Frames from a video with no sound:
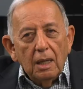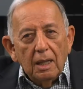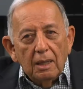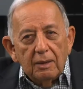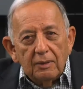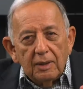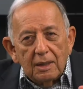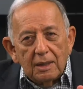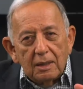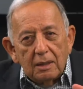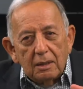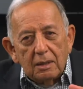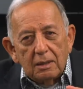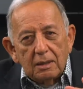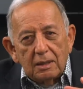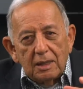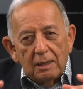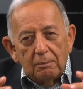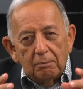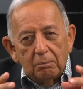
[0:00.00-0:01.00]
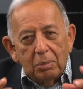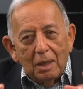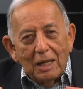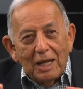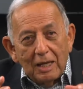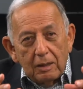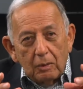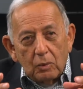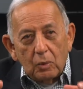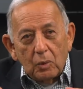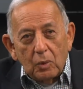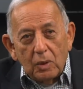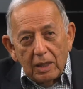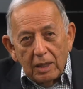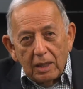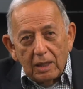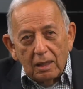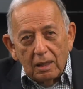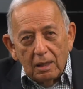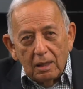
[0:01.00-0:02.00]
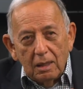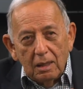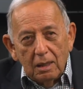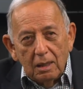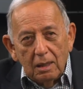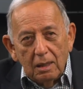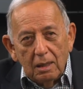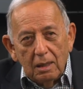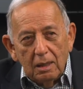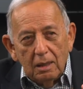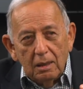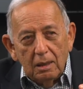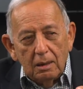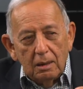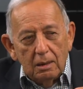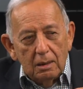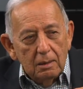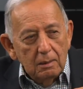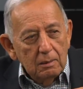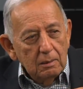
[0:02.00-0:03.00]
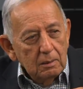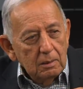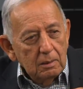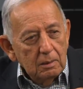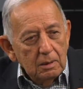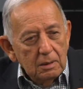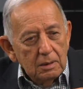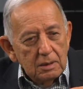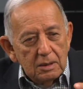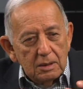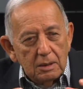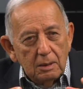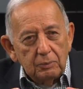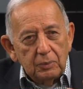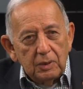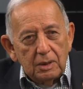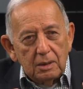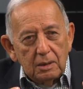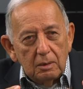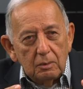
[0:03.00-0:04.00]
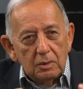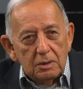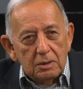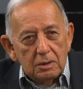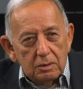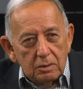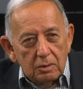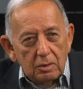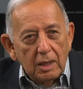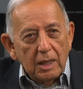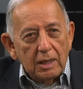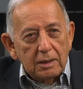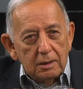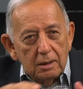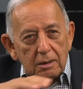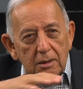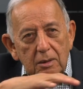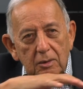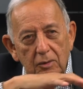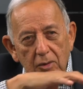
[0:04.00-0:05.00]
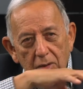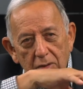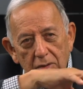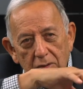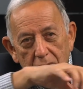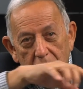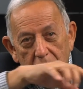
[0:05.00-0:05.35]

I think that black ring uh, was something that was attracted to their